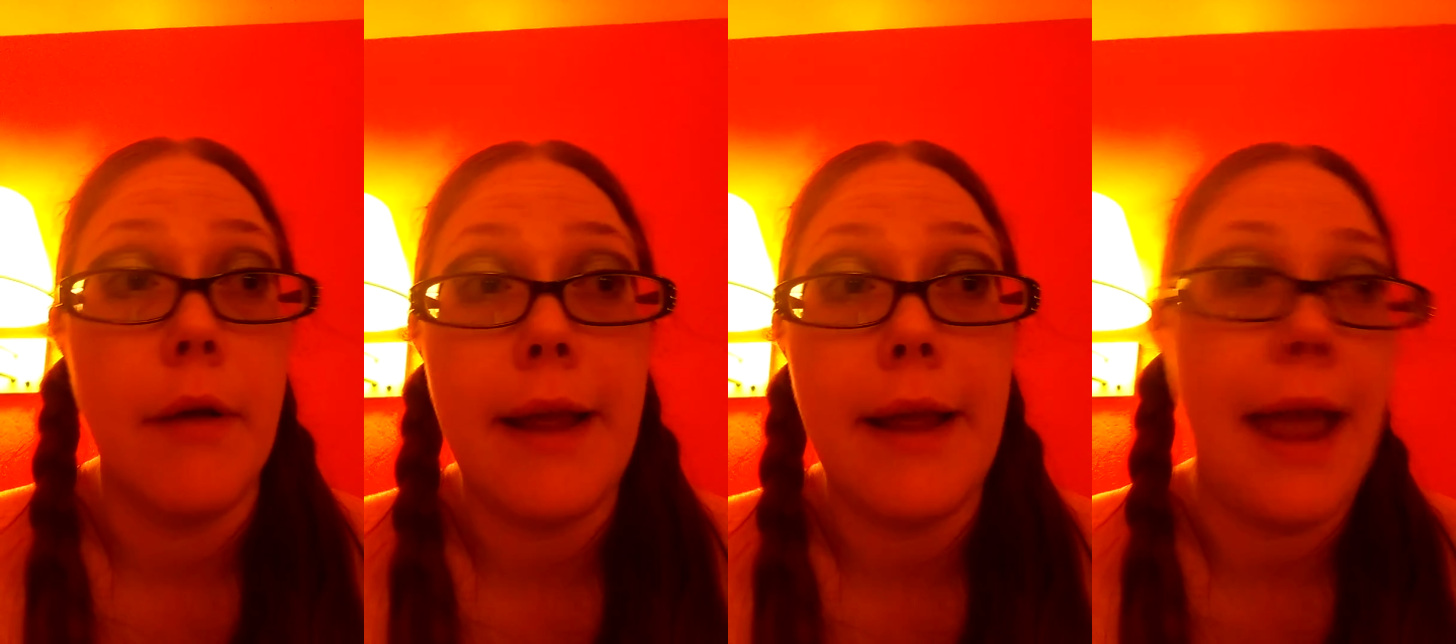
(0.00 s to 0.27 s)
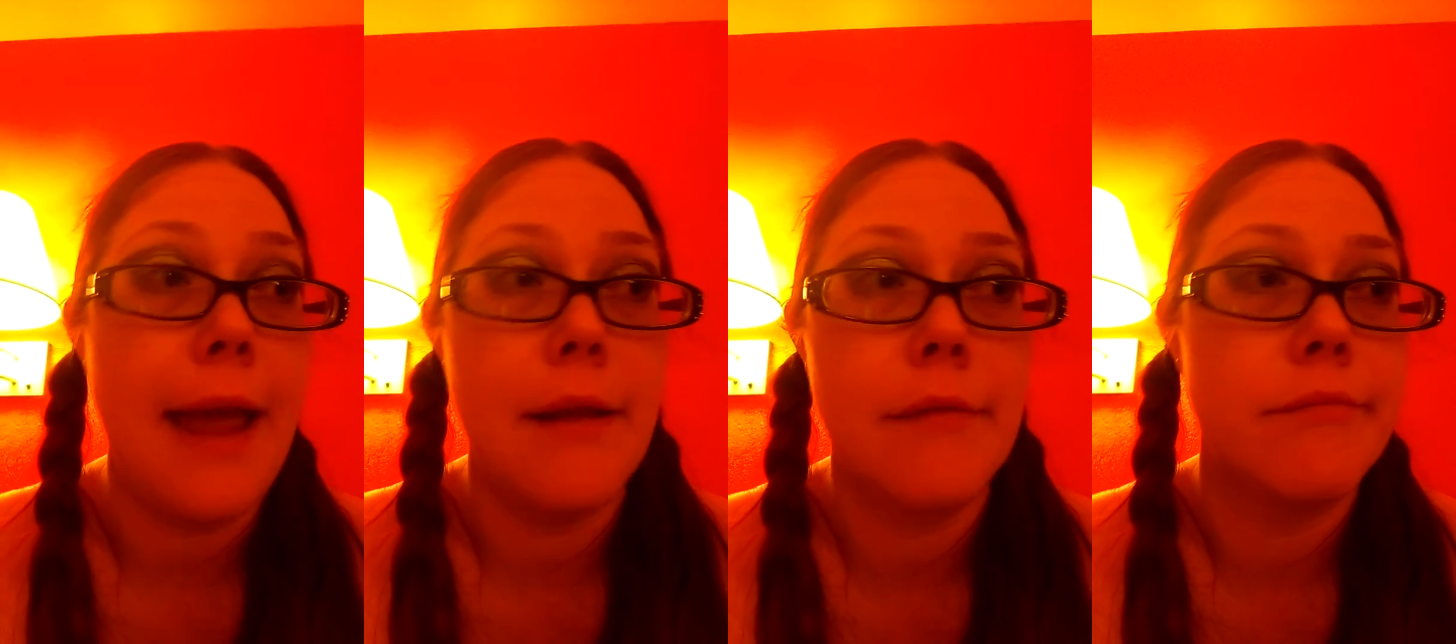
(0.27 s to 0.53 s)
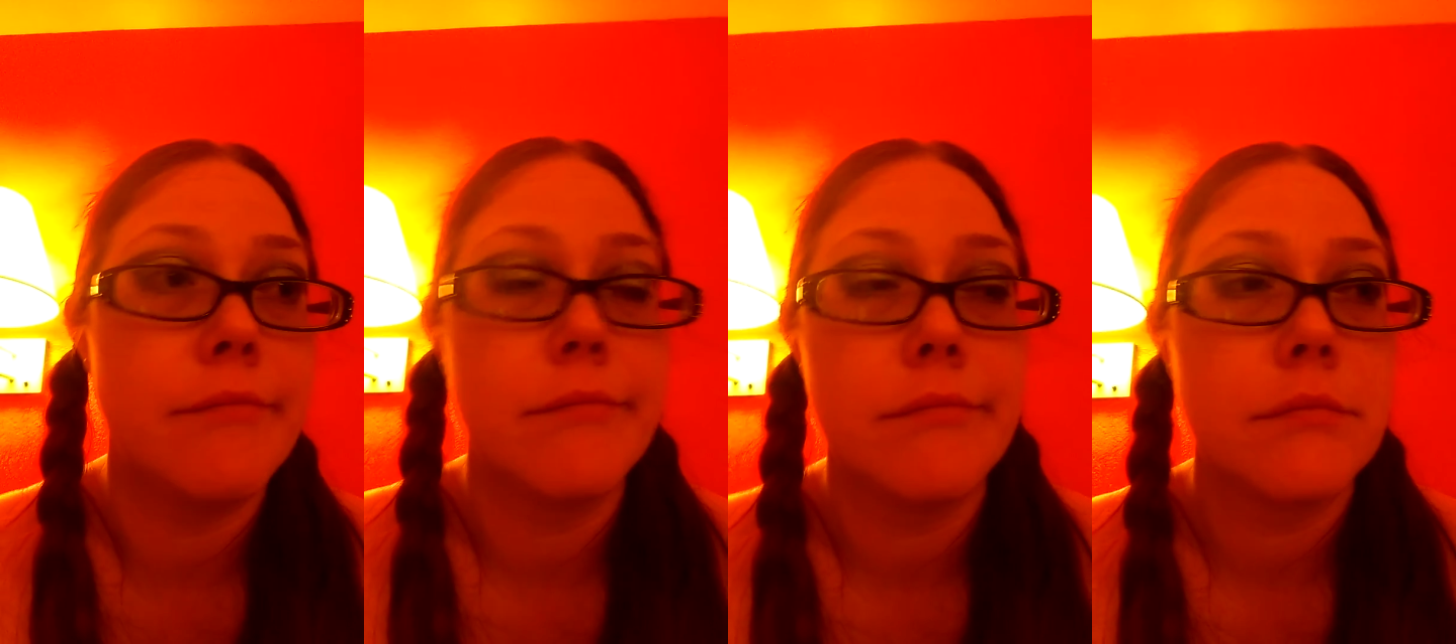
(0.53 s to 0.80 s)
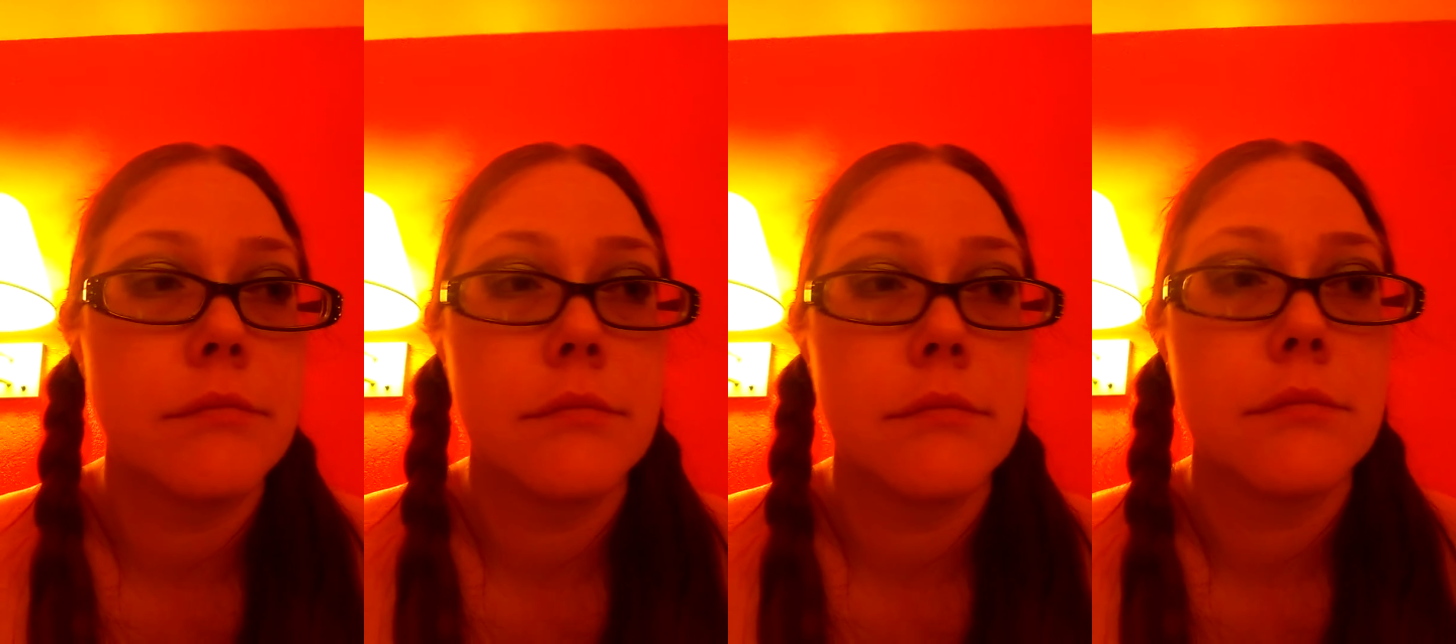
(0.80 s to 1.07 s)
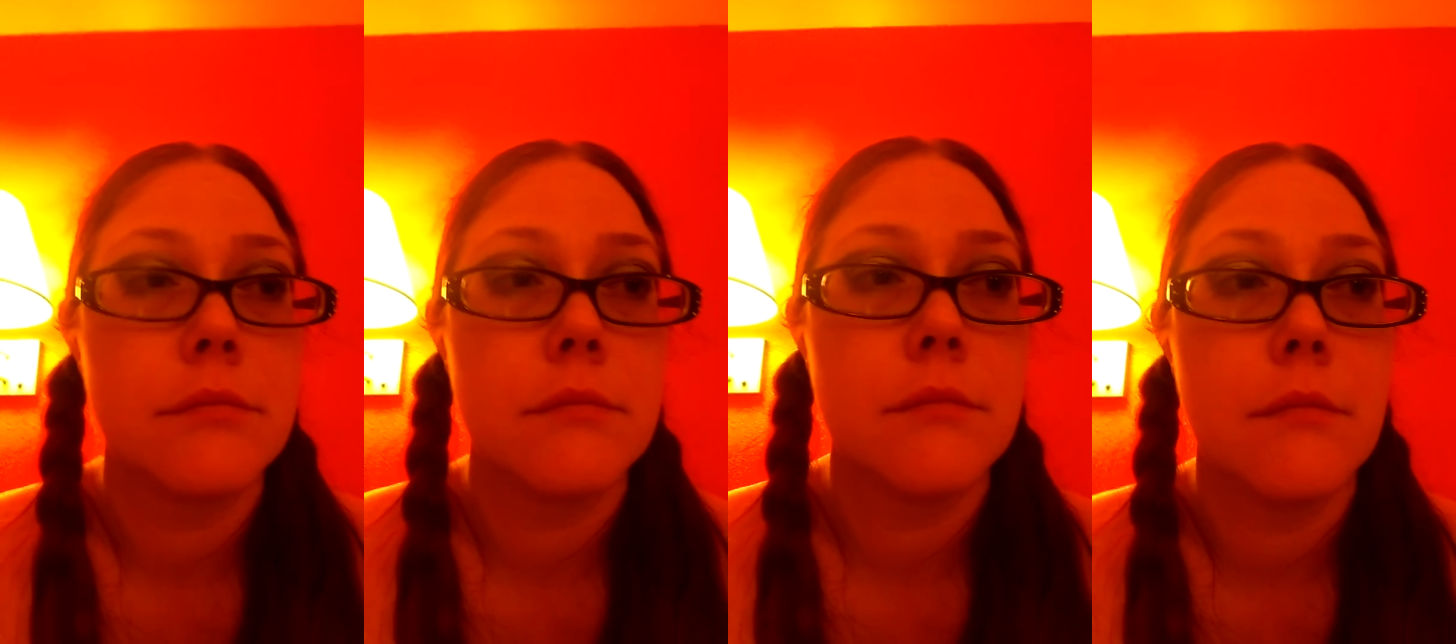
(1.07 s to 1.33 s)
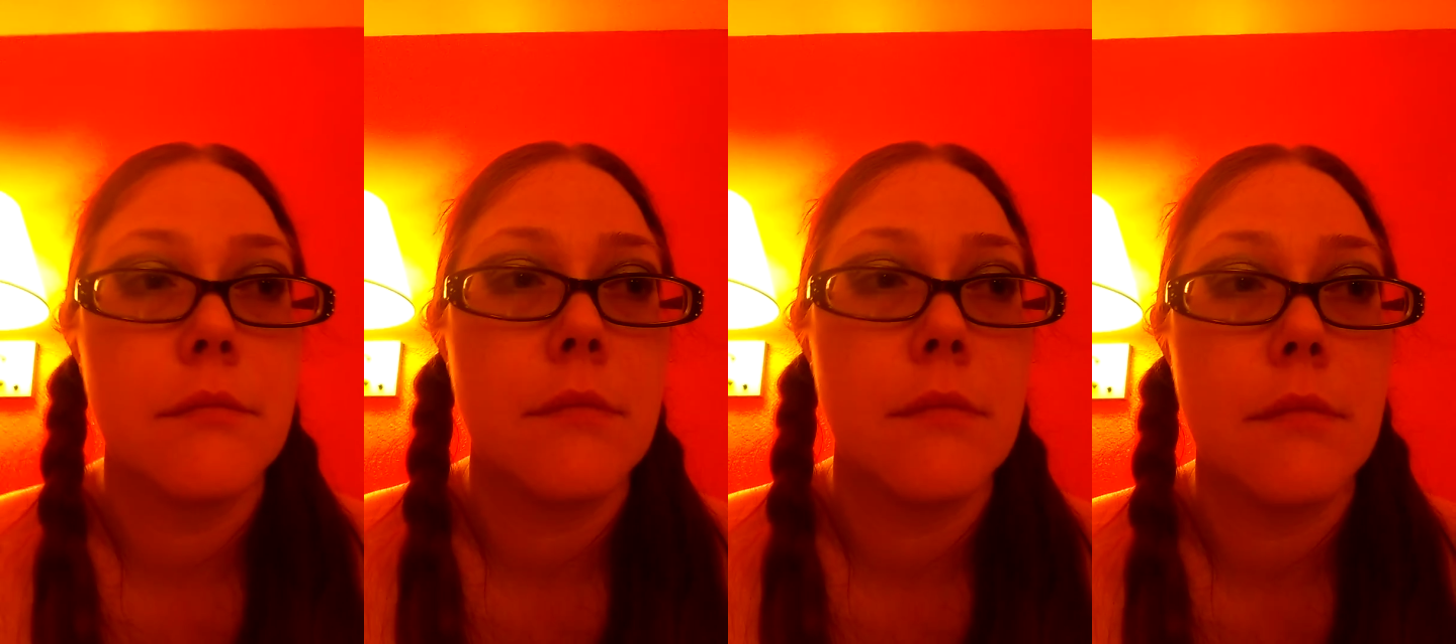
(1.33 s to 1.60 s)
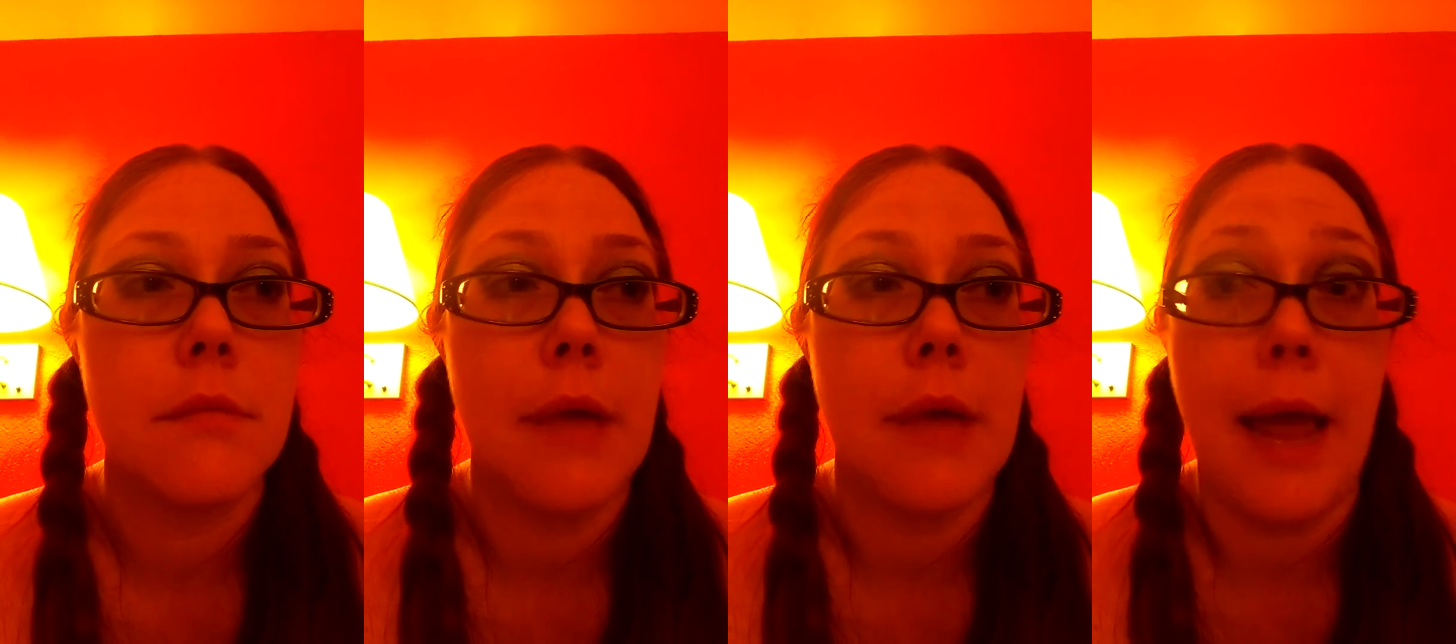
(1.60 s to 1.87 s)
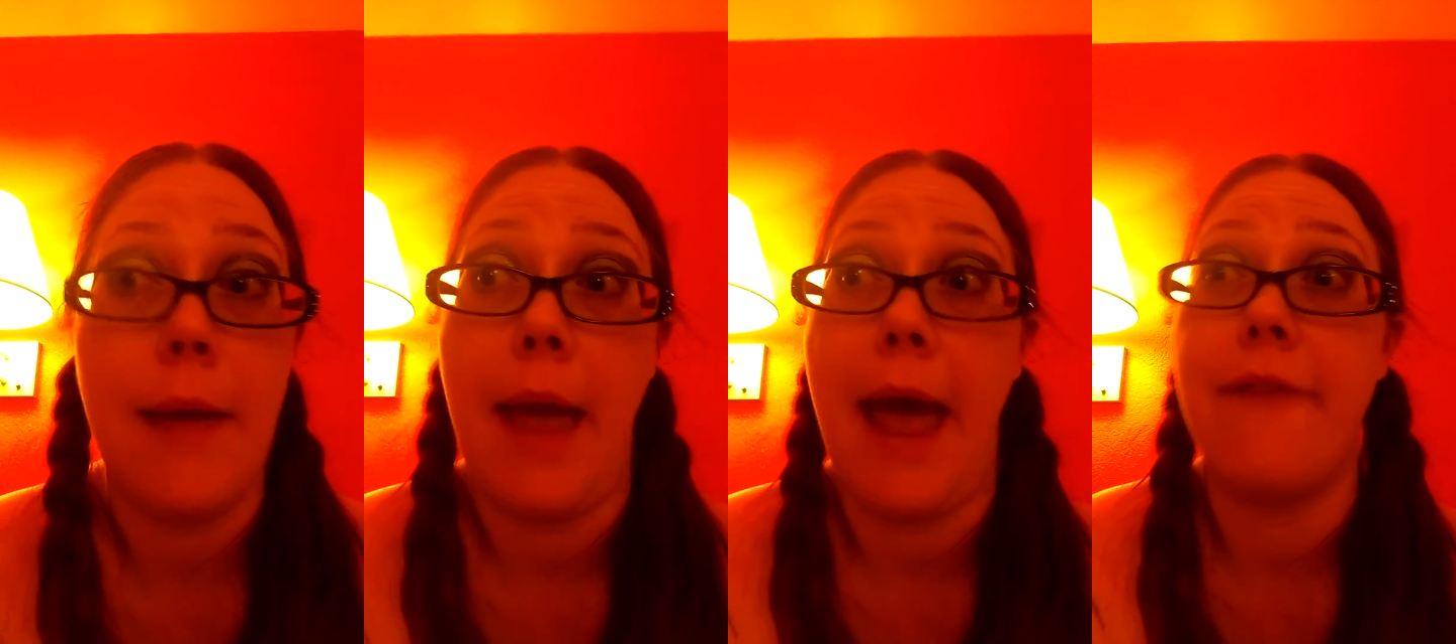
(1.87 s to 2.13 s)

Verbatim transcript: like I, I